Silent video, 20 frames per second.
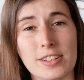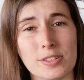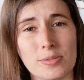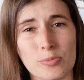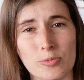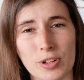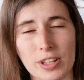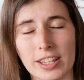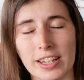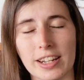get
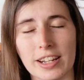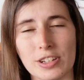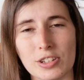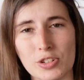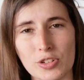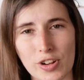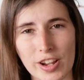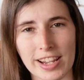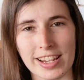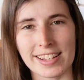some really
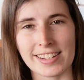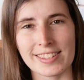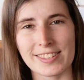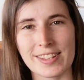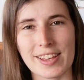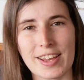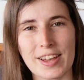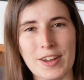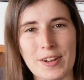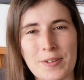nice
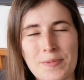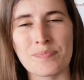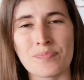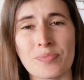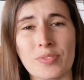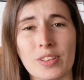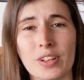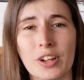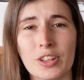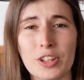trades.
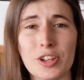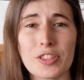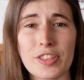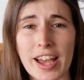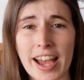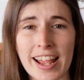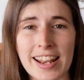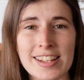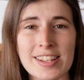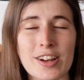On the
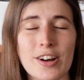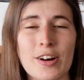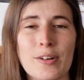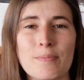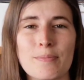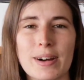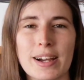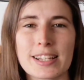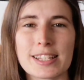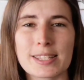other hand,
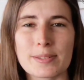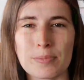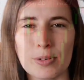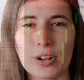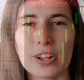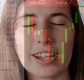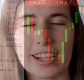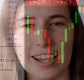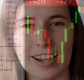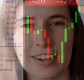on my small